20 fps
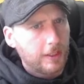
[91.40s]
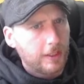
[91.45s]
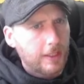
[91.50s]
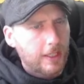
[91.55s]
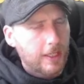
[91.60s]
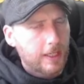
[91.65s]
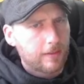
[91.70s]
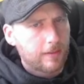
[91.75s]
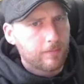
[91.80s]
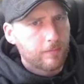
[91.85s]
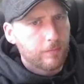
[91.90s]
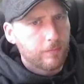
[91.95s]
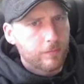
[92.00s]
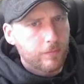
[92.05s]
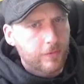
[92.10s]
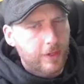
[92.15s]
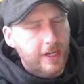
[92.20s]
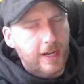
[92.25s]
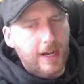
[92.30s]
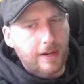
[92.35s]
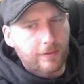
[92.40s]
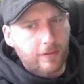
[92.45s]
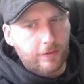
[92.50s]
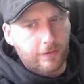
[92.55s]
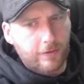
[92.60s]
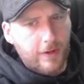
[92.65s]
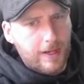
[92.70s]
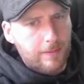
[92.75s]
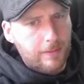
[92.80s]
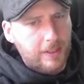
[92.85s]
They have a
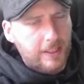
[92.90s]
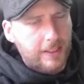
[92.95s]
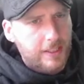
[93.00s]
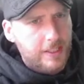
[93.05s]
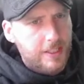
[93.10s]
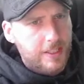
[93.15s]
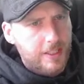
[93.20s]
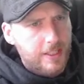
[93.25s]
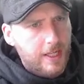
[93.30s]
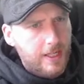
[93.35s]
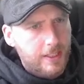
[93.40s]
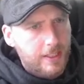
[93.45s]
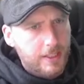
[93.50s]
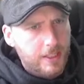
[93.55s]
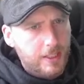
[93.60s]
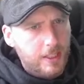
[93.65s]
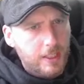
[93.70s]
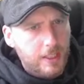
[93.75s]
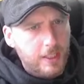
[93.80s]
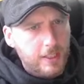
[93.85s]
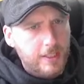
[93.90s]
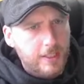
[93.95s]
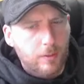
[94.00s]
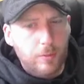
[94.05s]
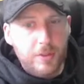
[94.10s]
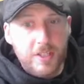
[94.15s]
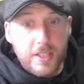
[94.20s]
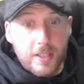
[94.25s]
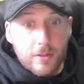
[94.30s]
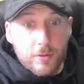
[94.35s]
family instead. Now,
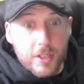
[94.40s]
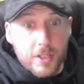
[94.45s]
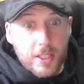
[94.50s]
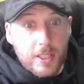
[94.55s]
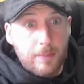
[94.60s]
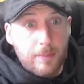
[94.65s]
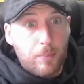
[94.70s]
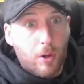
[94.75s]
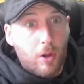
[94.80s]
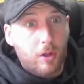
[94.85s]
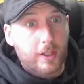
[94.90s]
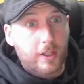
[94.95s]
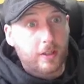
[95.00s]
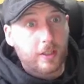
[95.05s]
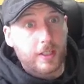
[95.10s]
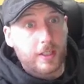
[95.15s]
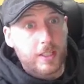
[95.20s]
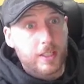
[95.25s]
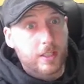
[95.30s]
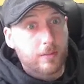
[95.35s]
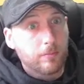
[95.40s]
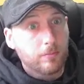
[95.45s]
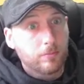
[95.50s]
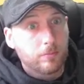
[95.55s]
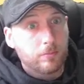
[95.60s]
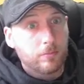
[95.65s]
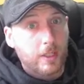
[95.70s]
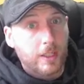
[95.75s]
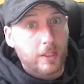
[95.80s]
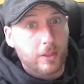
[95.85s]
we still see polytheism
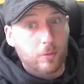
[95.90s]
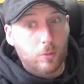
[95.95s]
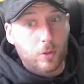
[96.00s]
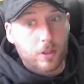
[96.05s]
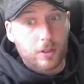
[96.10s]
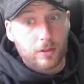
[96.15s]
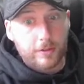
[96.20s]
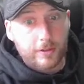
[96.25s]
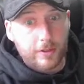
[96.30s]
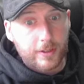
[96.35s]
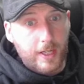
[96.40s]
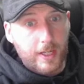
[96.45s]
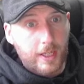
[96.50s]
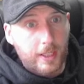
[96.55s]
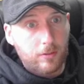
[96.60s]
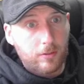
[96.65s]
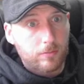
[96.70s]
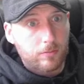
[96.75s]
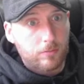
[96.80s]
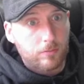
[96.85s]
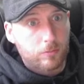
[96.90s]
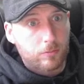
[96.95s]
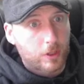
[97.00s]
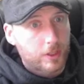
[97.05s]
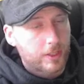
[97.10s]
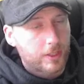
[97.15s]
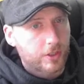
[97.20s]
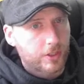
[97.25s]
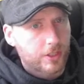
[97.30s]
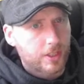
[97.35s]
in the world today.
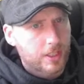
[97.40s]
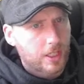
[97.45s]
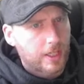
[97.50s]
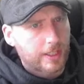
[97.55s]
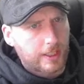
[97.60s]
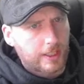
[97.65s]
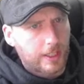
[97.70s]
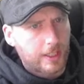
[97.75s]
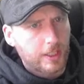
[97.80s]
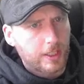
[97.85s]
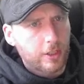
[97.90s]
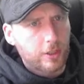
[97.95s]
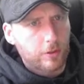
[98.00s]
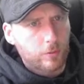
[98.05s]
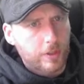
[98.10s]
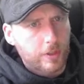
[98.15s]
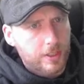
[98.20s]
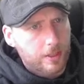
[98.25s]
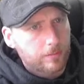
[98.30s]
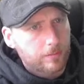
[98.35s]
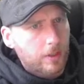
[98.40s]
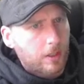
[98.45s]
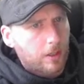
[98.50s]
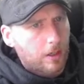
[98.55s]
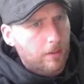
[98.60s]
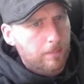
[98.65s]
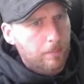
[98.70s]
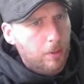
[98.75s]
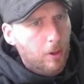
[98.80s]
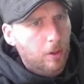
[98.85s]
Religions like Hinduism
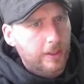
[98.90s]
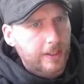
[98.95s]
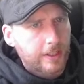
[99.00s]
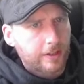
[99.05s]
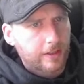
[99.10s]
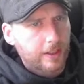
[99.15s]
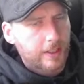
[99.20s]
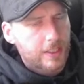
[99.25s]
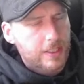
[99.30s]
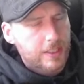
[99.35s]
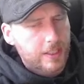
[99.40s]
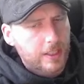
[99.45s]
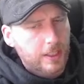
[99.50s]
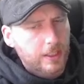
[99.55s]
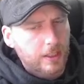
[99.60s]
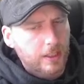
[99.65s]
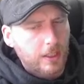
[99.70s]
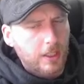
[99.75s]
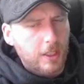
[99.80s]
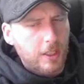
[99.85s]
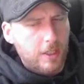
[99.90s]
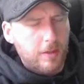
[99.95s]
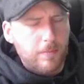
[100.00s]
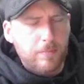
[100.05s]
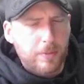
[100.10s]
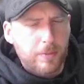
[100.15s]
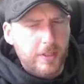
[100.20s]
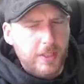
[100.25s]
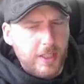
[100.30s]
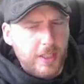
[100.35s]
are polytheistic.
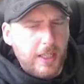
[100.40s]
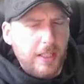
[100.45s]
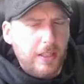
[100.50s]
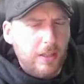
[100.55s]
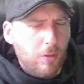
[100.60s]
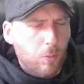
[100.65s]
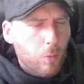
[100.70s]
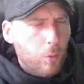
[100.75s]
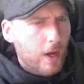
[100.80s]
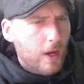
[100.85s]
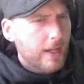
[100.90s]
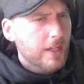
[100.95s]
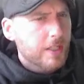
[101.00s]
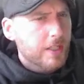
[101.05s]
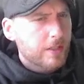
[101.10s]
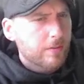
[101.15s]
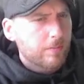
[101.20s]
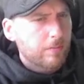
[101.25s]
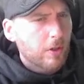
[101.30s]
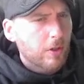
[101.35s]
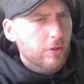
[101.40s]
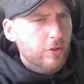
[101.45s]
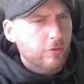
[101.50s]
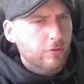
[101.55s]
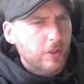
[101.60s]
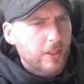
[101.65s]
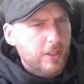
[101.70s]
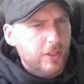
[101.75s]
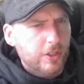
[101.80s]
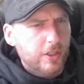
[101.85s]
But in the West, most
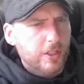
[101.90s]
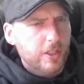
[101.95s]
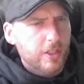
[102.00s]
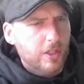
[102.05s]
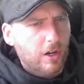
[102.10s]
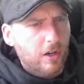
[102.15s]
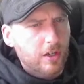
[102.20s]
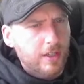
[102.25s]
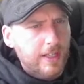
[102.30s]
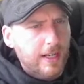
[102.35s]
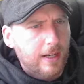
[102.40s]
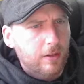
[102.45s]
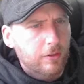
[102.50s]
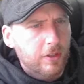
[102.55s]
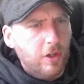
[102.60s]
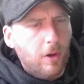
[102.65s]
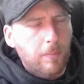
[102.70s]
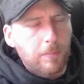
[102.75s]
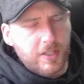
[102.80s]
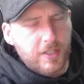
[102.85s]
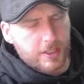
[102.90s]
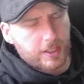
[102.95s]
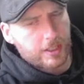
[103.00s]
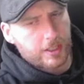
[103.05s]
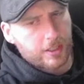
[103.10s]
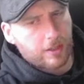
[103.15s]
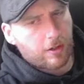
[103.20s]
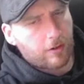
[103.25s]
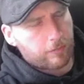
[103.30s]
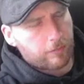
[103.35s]
religions are now the opposite
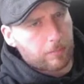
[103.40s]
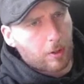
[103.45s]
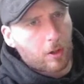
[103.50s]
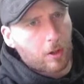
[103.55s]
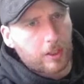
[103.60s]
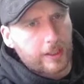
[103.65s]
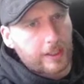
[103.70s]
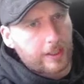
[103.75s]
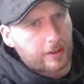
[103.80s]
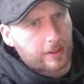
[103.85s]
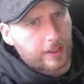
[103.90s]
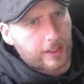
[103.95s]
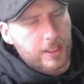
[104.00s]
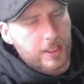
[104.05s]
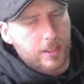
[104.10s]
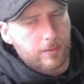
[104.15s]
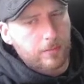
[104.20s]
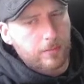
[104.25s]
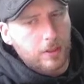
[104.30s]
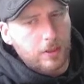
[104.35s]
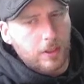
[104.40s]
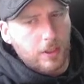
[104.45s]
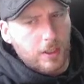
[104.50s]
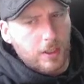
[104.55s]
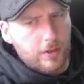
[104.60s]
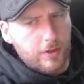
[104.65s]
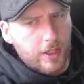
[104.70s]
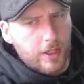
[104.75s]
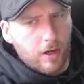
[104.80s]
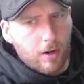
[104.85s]
of polytheism.
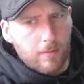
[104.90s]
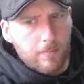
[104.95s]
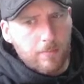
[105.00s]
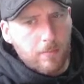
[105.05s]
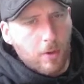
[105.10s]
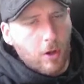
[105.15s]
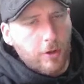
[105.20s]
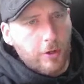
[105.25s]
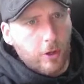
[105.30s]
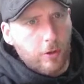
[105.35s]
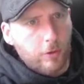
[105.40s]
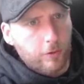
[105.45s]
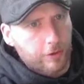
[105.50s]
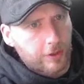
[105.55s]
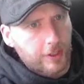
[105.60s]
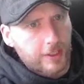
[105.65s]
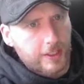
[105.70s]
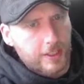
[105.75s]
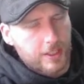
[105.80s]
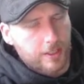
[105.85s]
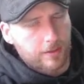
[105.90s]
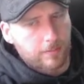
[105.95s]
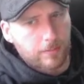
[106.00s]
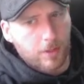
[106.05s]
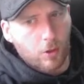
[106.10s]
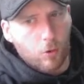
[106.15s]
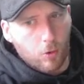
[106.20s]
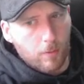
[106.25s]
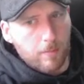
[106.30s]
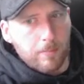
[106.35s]
They are
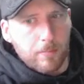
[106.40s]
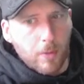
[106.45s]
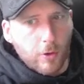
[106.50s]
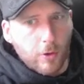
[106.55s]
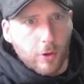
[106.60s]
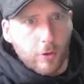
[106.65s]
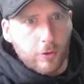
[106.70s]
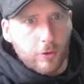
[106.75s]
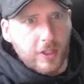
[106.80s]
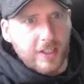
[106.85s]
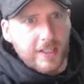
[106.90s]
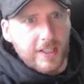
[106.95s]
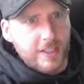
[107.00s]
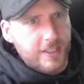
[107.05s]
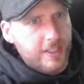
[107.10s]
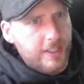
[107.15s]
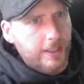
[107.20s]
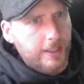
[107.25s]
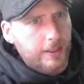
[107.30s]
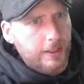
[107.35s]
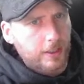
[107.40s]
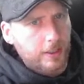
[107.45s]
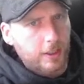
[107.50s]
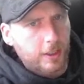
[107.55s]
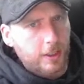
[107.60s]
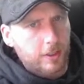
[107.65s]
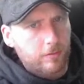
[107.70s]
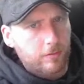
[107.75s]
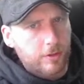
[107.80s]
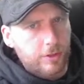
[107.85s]
monotheism or monotheistic,
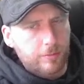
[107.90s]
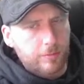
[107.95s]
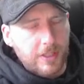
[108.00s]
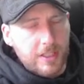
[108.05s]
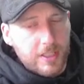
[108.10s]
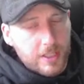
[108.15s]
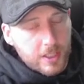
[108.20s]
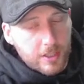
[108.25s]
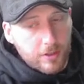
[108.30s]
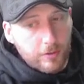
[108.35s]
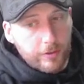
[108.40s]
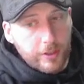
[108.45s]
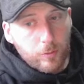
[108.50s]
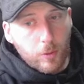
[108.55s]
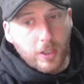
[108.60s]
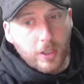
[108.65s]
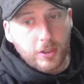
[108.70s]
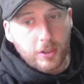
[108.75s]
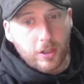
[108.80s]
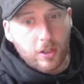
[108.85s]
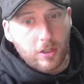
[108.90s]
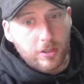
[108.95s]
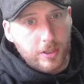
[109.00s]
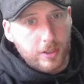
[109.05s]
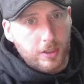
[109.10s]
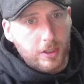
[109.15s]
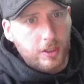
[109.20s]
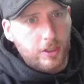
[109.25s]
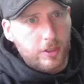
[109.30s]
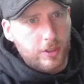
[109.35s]
which means there's only one god.
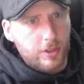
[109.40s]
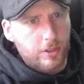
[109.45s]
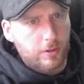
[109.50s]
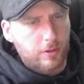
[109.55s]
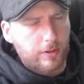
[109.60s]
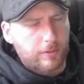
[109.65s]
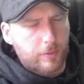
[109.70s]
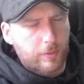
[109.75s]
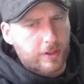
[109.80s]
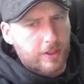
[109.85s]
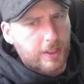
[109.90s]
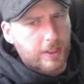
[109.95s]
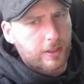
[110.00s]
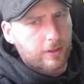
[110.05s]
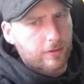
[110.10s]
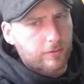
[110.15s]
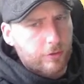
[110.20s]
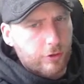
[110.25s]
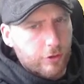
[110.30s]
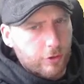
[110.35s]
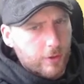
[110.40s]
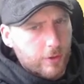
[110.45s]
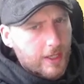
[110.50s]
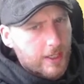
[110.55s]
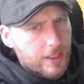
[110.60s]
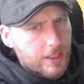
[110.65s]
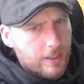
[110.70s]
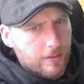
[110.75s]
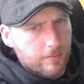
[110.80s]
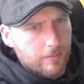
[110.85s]
So if we think of
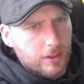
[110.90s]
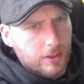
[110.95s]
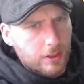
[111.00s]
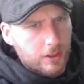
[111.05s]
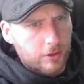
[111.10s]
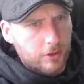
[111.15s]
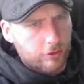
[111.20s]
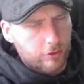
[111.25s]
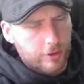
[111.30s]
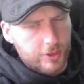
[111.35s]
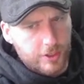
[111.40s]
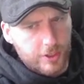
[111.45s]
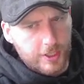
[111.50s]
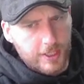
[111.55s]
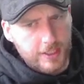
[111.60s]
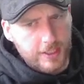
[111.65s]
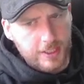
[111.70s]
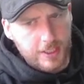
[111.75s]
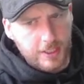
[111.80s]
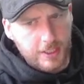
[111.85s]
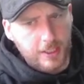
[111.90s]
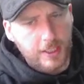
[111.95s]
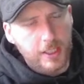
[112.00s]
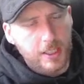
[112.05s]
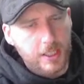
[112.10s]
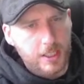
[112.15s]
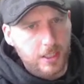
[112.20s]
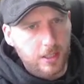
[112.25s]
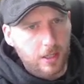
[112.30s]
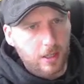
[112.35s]
Judaism, Christianity,
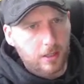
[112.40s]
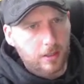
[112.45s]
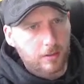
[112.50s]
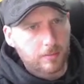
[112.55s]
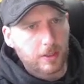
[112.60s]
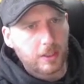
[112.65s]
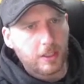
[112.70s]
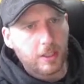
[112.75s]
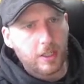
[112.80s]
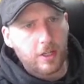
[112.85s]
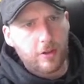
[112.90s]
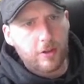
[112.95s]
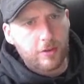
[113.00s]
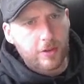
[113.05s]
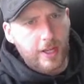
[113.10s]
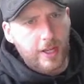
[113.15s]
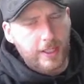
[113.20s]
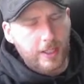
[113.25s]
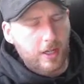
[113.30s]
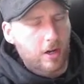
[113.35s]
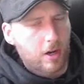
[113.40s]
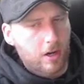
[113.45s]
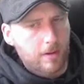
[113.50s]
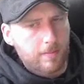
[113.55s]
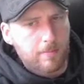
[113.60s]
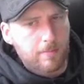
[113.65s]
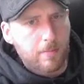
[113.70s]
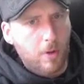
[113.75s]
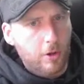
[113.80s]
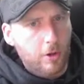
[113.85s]
Islam, they are
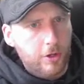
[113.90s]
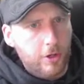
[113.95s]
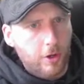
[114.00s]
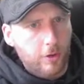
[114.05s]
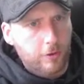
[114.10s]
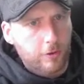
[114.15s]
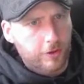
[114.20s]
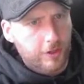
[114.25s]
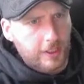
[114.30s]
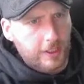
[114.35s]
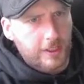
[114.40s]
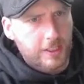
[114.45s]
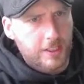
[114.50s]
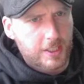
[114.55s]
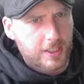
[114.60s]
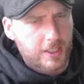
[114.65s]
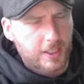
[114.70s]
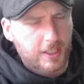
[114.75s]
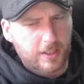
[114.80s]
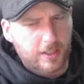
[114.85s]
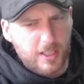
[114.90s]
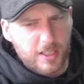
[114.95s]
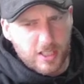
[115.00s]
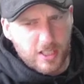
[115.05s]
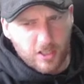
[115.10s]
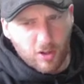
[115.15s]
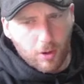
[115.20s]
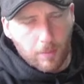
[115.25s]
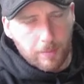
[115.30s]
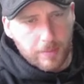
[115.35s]
monotheistic. That's
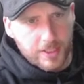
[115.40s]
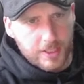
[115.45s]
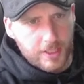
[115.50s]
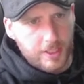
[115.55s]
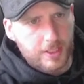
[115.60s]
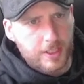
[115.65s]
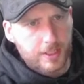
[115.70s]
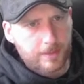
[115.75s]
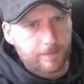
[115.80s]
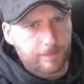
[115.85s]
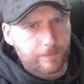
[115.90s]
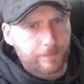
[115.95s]
the opposite.